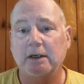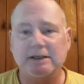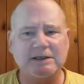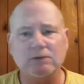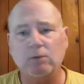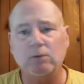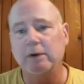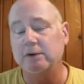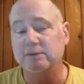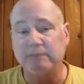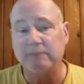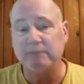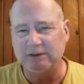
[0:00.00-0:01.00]
This isn't one of
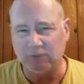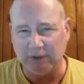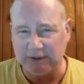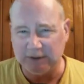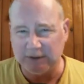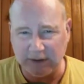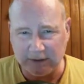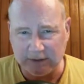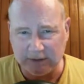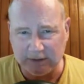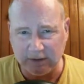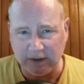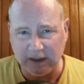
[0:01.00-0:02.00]
those bait and switch
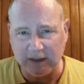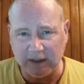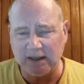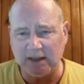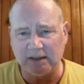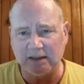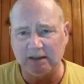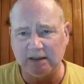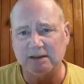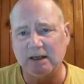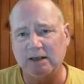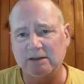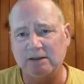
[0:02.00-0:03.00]
things, okay? Taqi does
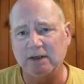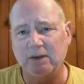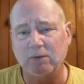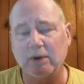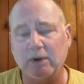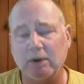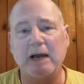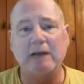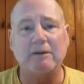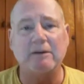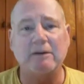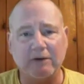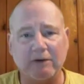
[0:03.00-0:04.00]
not do that, where you buy
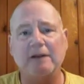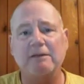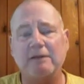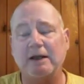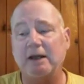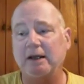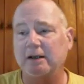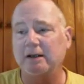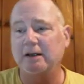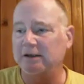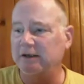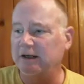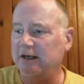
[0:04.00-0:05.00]
the front end thing and
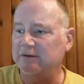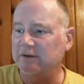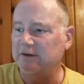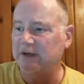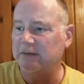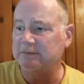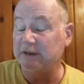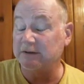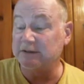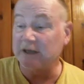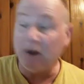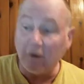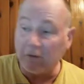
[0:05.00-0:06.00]
then you get to the upsell and
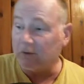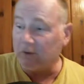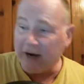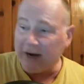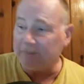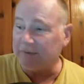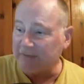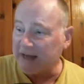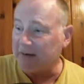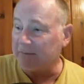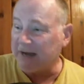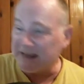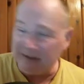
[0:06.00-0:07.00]
say, oh crap, I've got
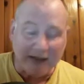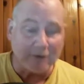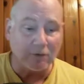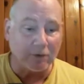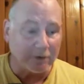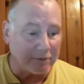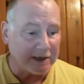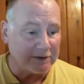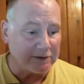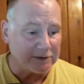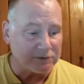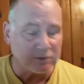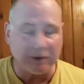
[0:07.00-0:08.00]
to buy that in order to make
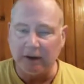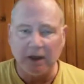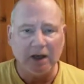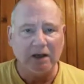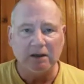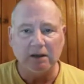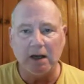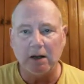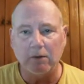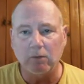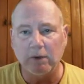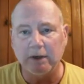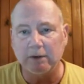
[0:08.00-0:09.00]
this work. No,
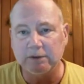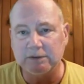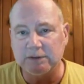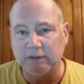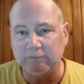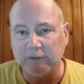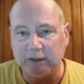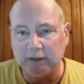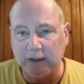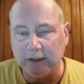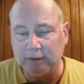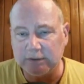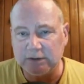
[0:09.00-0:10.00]
we don't do stuff like
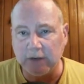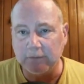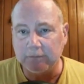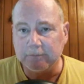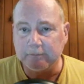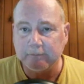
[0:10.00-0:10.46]
that. So